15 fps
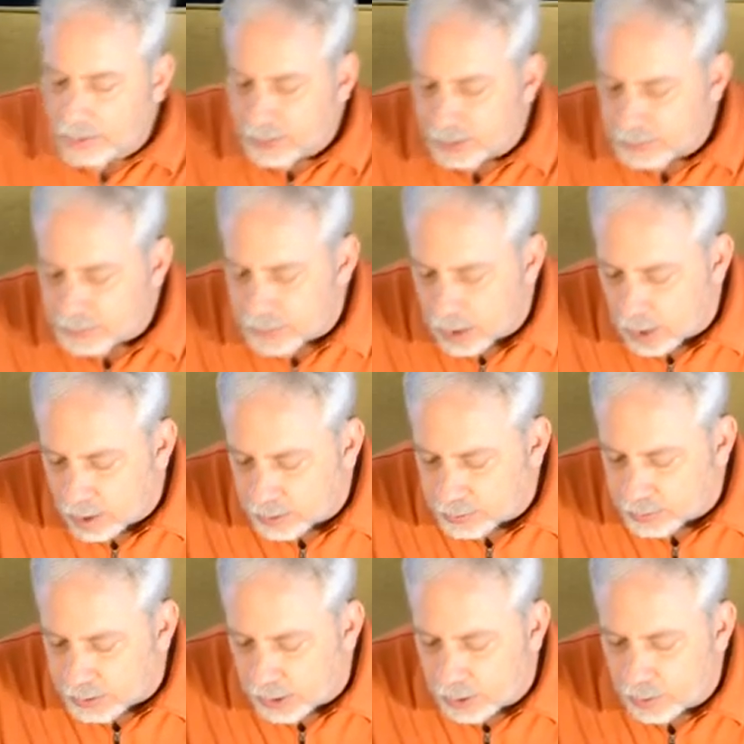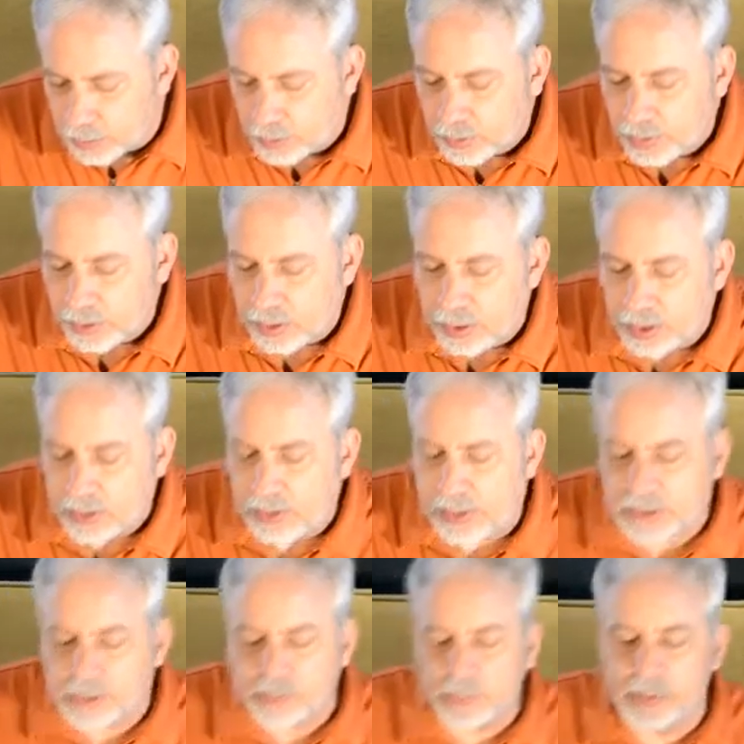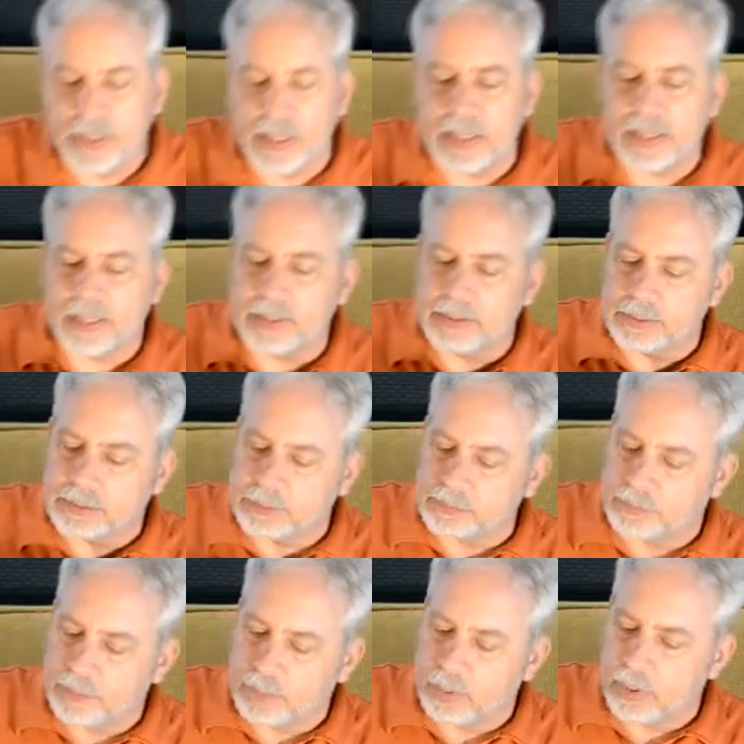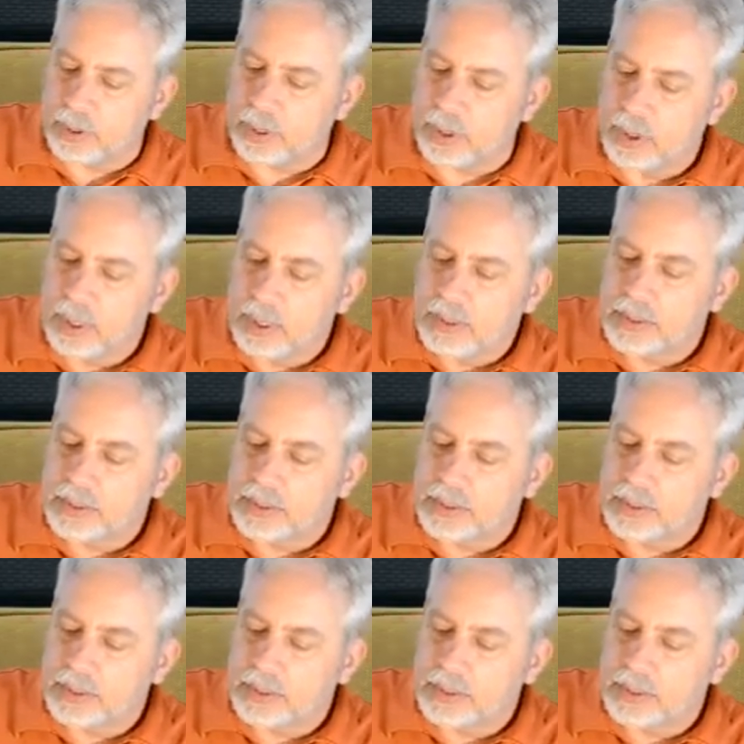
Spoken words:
There's also, this one is for